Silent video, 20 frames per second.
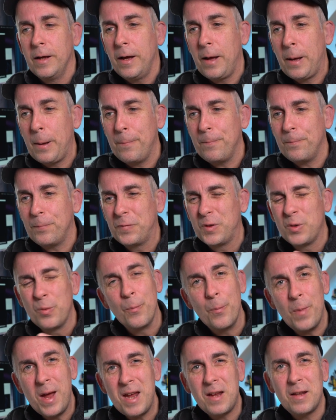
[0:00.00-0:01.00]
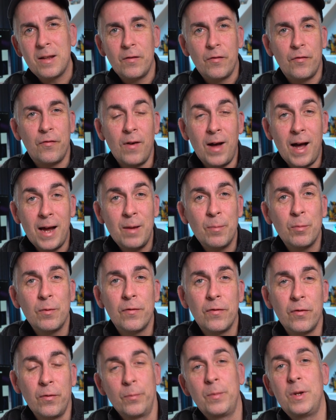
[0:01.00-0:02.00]
To make that
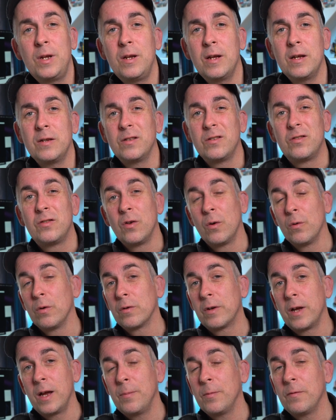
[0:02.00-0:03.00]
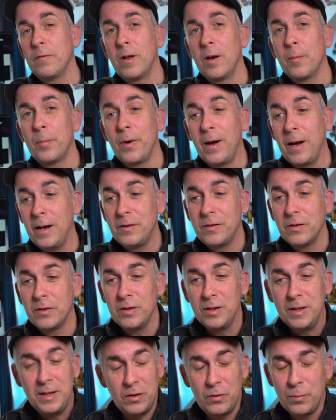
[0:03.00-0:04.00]
viable for me as a solo game developer, I
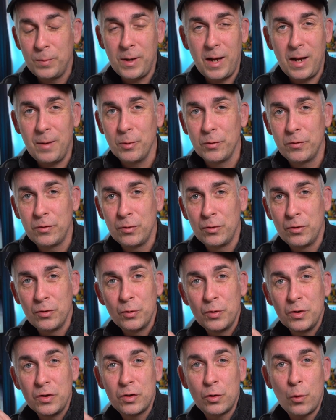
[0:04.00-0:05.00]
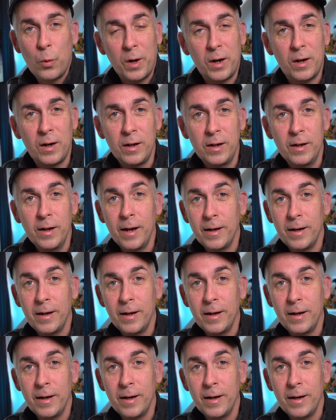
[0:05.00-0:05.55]
just need to be able to do this quickly.